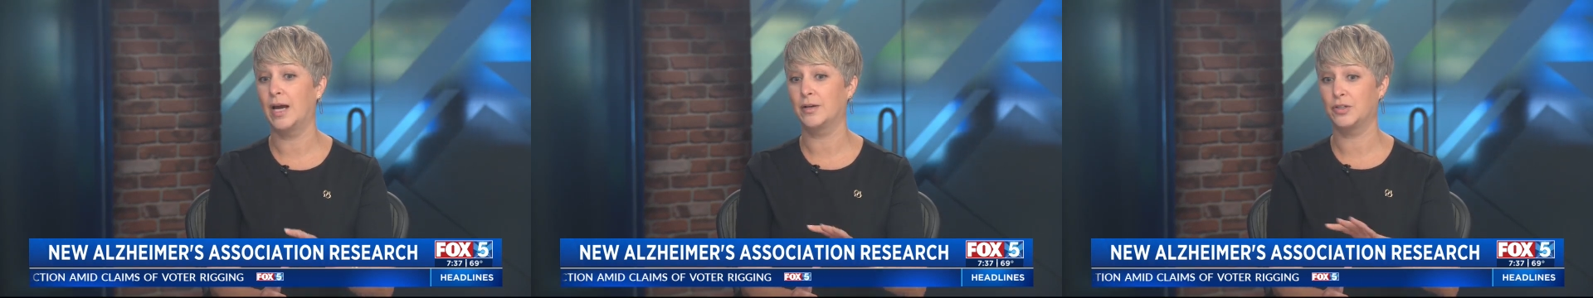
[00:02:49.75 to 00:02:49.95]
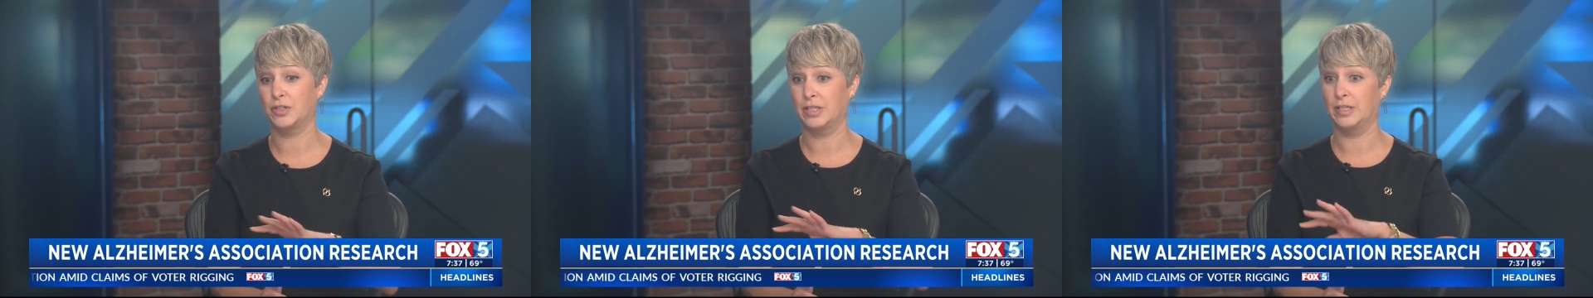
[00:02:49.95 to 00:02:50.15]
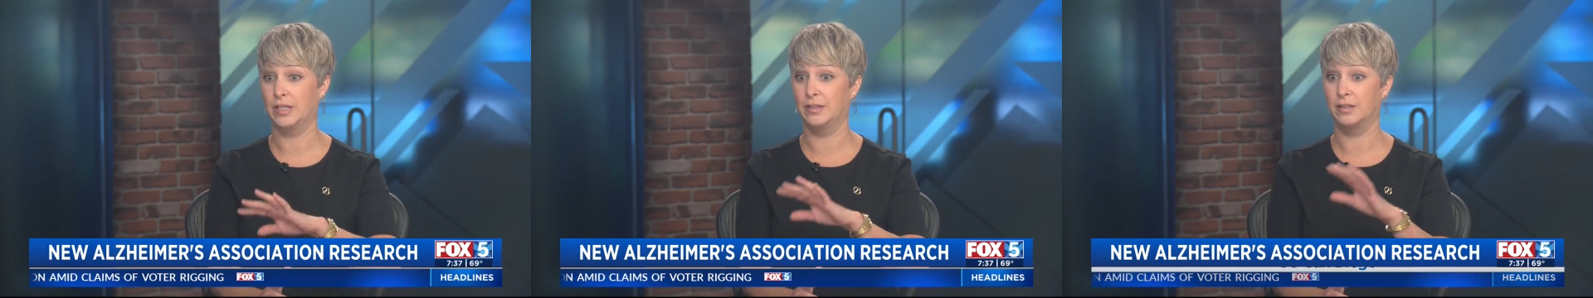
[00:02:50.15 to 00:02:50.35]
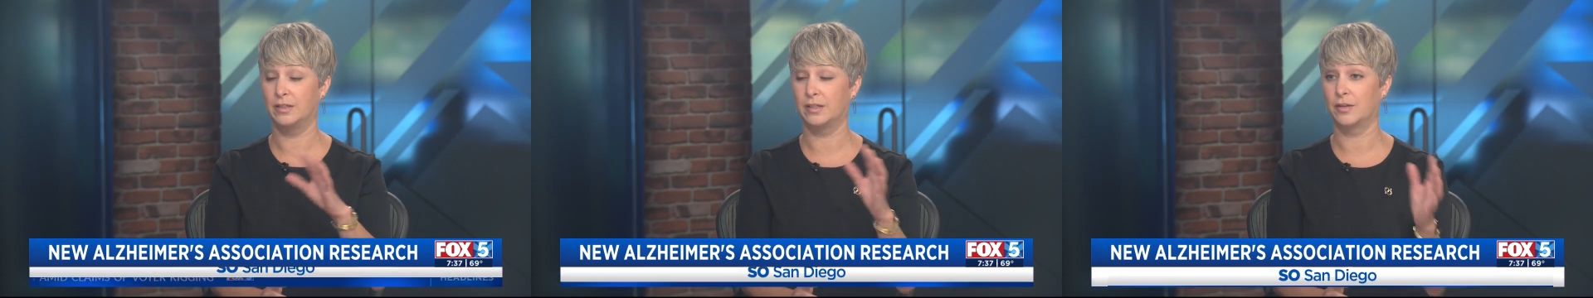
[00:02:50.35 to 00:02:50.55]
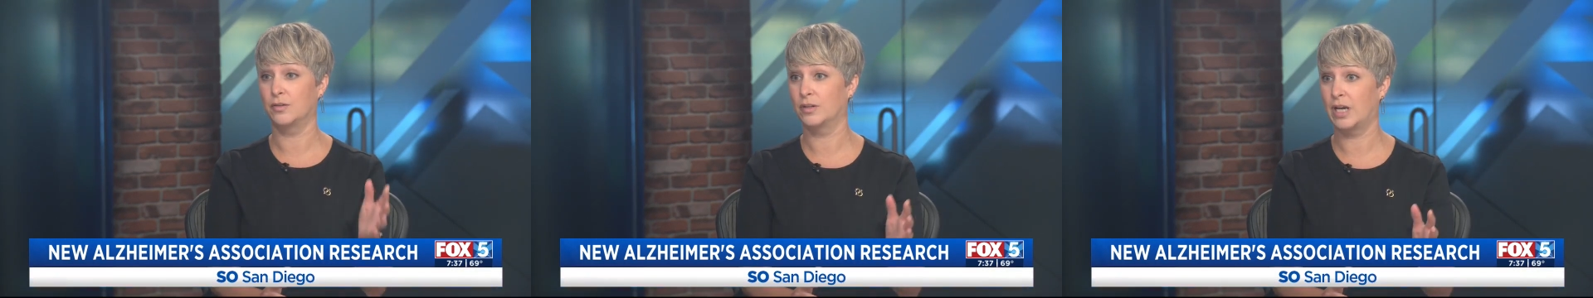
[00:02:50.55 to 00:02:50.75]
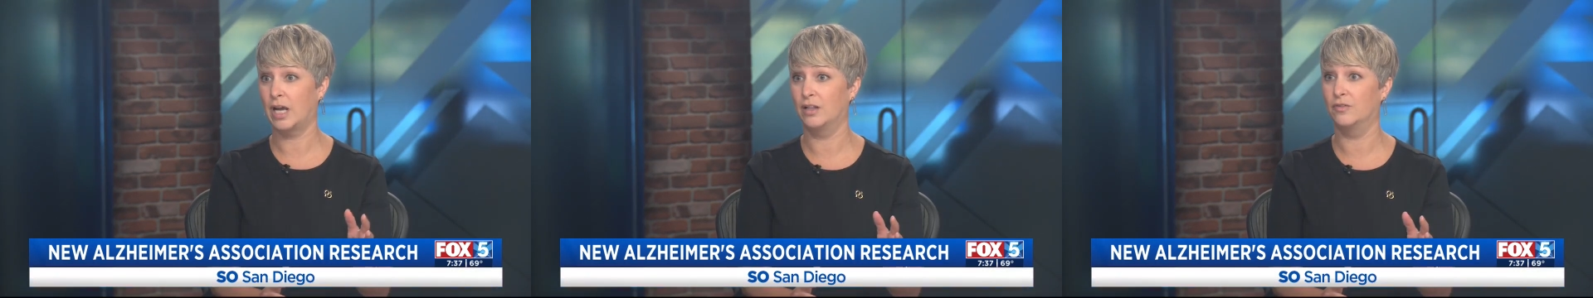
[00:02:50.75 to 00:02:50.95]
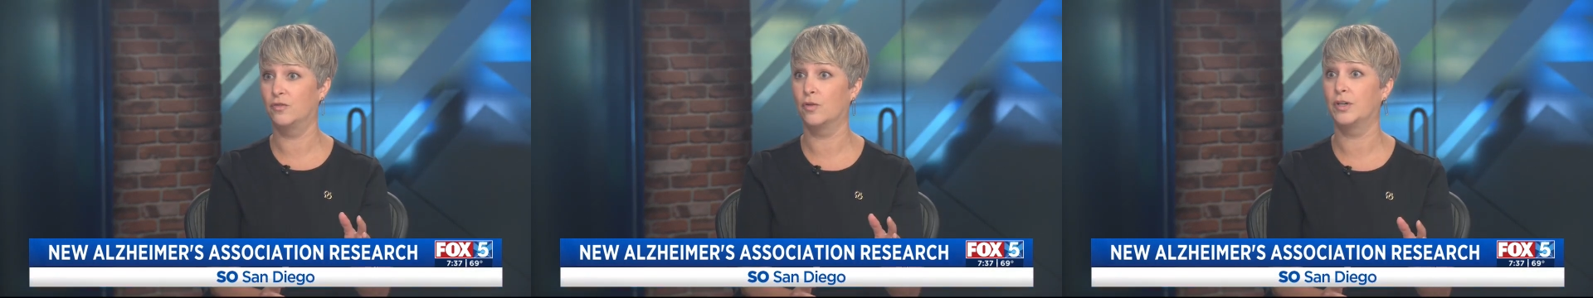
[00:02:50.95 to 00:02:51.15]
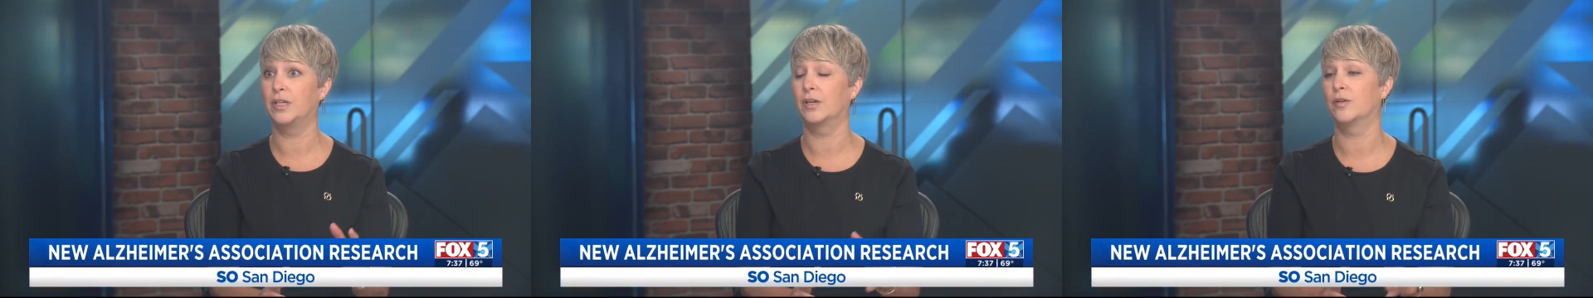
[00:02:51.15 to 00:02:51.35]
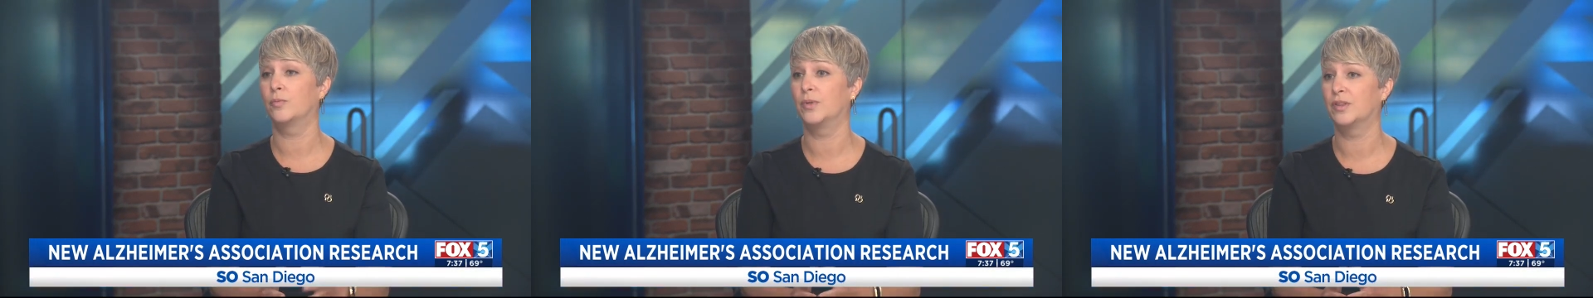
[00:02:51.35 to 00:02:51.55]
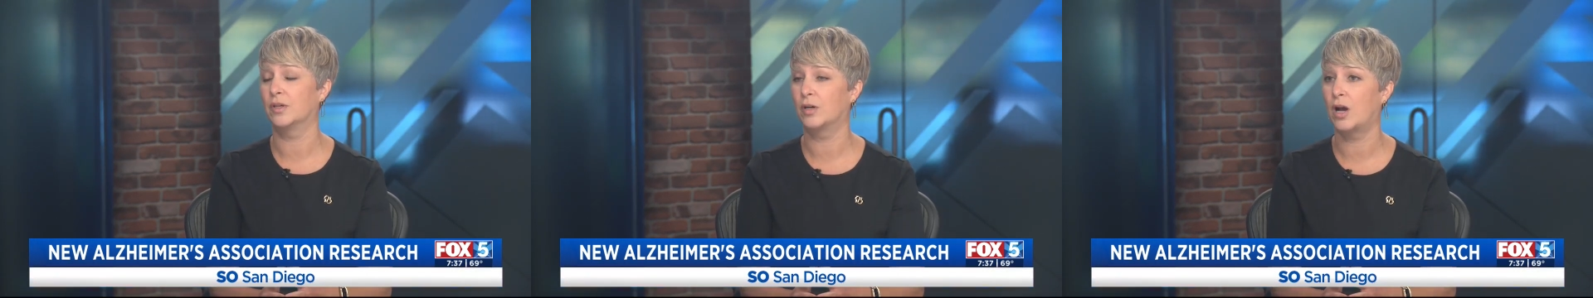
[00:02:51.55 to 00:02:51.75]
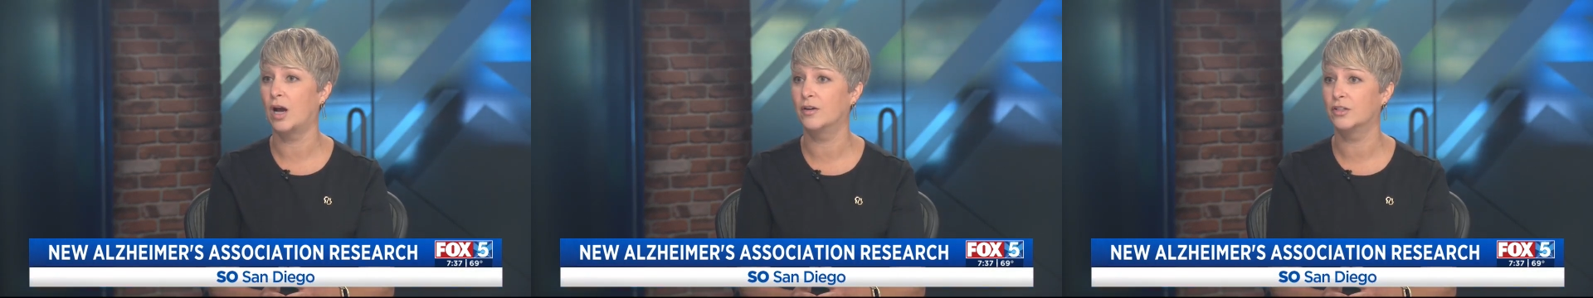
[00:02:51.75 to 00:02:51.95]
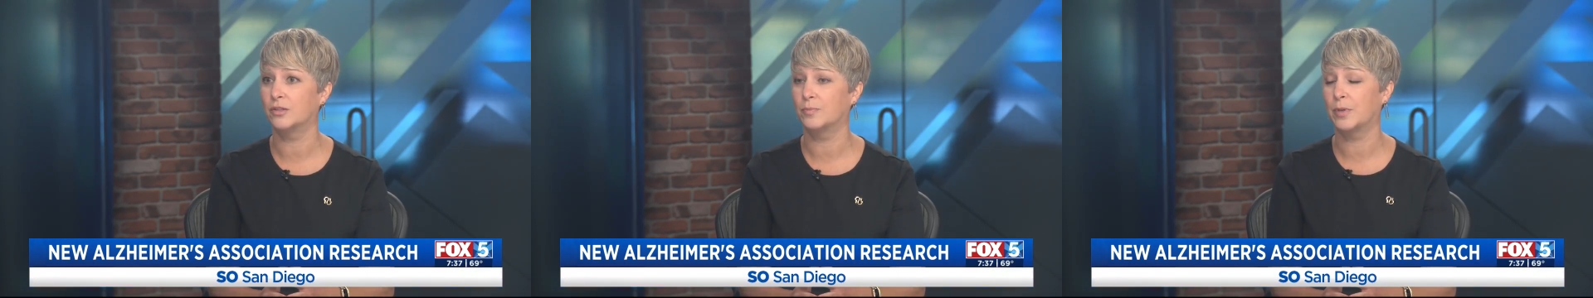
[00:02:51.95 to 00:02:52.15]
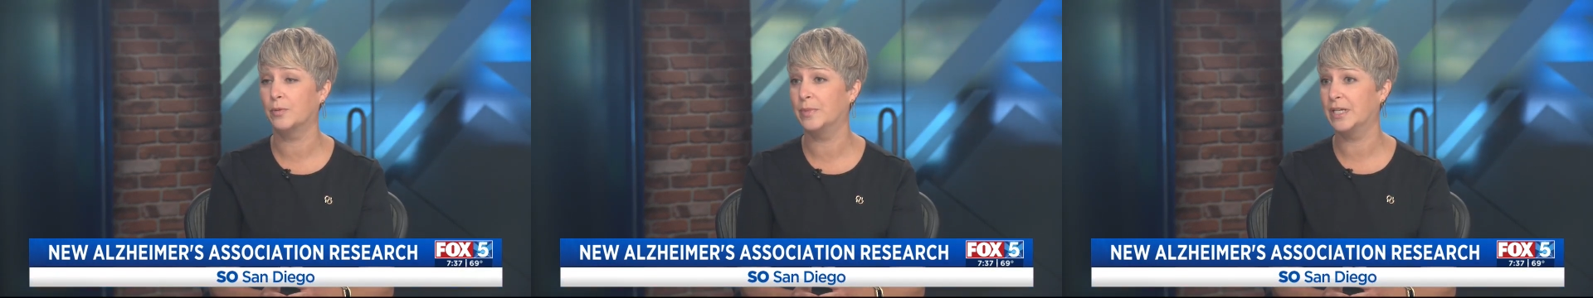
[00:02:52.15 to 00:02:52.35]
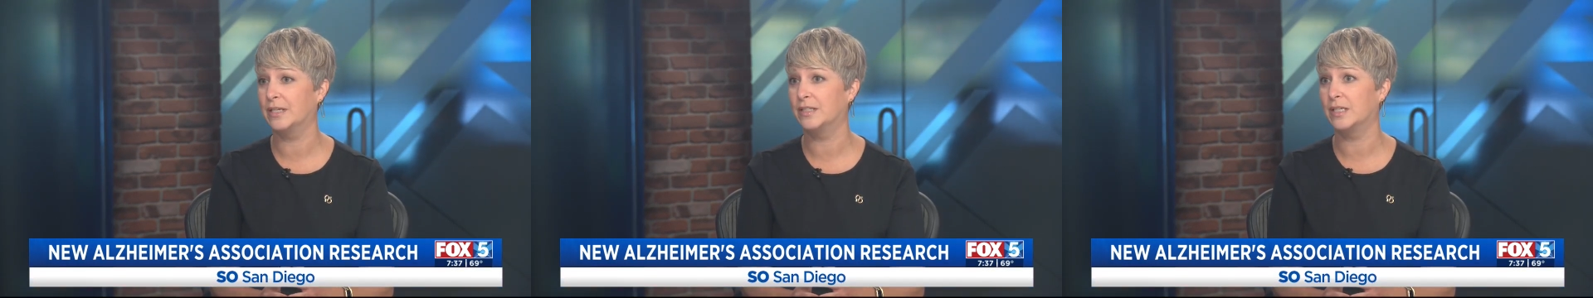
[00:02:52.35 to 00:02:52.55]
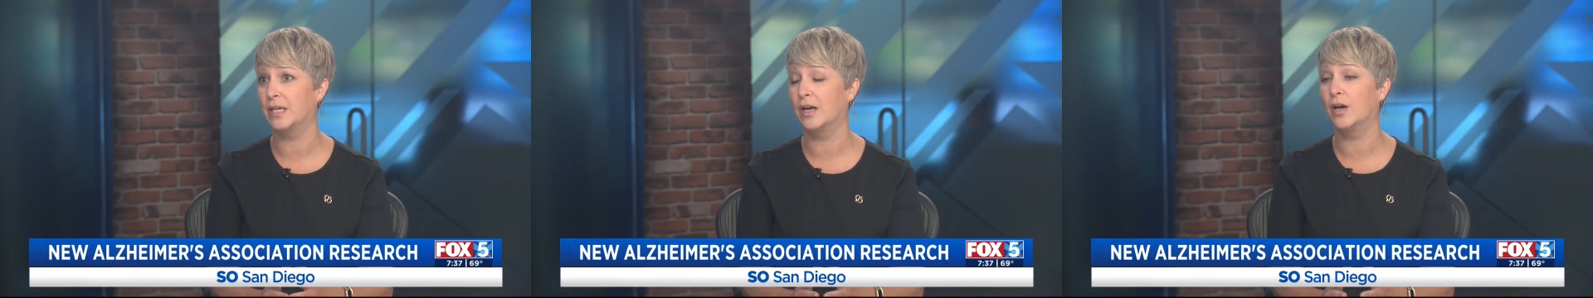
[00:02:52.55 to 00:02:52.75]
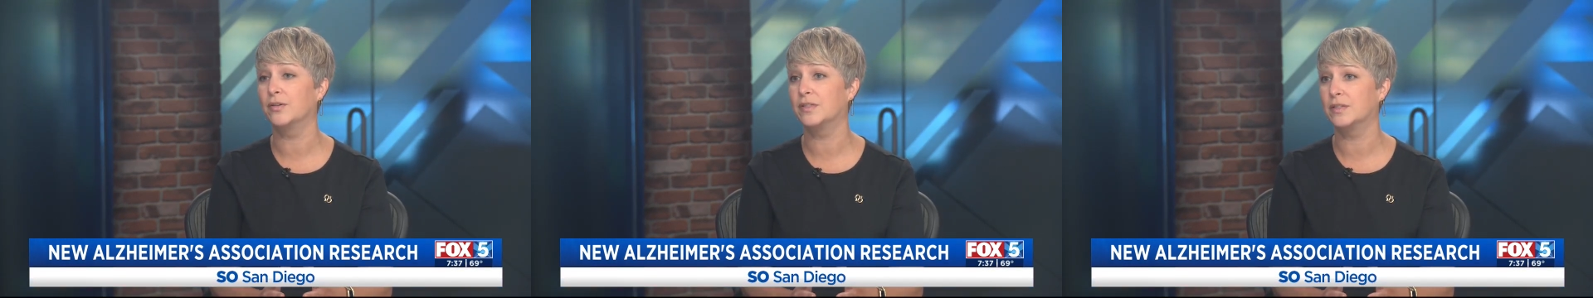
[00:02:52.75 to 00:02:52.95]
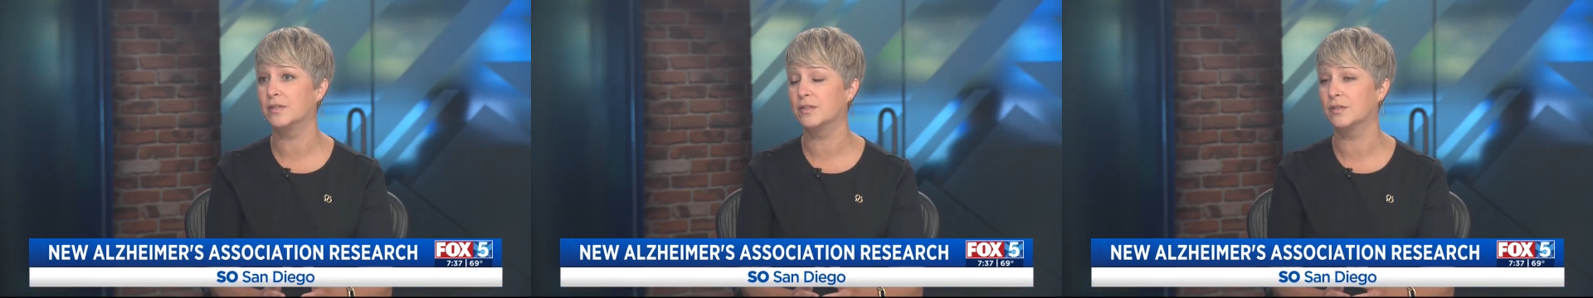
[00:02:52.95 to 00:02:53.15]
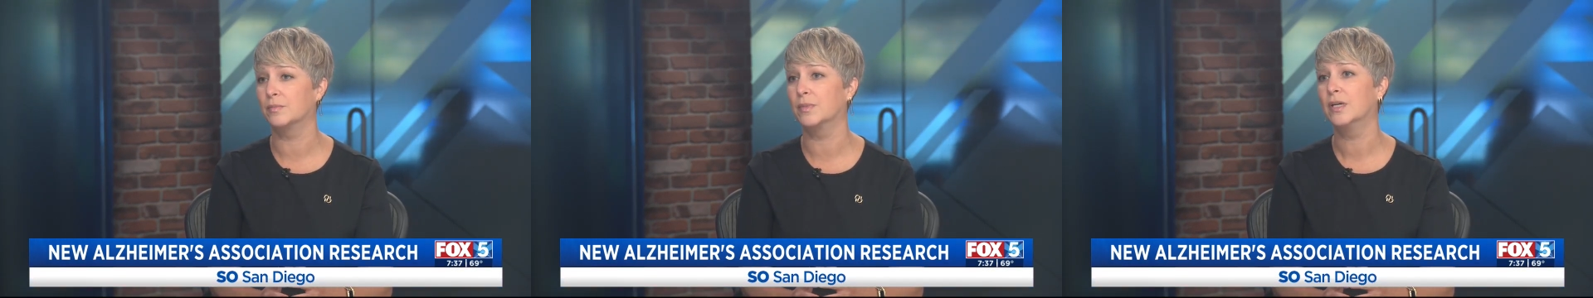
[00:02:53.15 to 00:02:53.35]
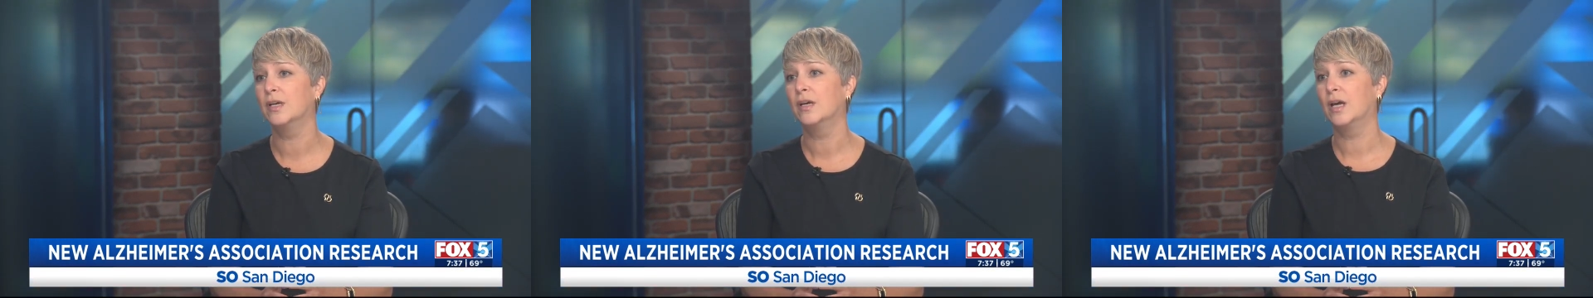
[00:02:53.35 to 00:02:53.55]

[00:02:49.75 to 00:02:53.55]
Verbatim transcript: actually in Southern California with the Kaiser Permanente health system,